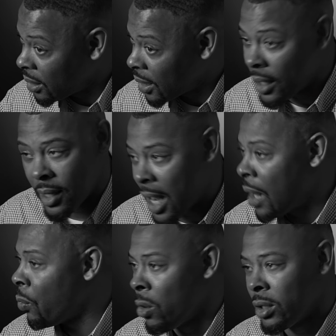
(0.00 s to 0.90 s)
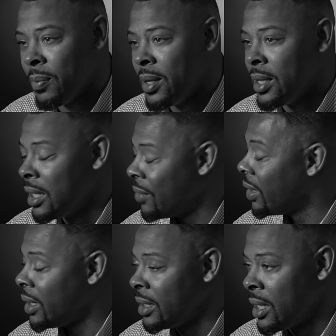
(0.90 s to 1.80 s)
I did not want to be
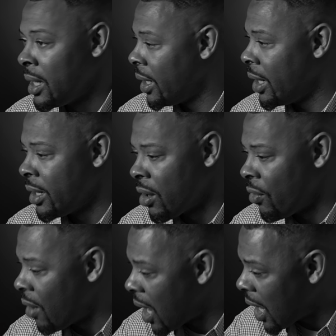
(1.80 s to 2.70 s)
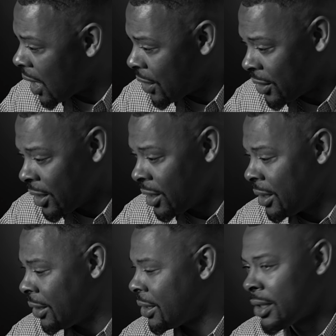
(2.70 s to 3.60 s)
living in
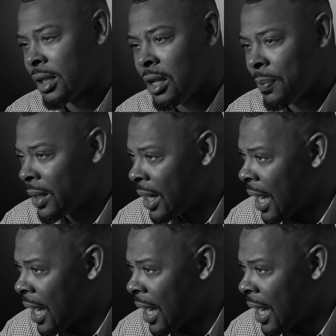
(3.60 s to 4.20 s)
garages and sleeping in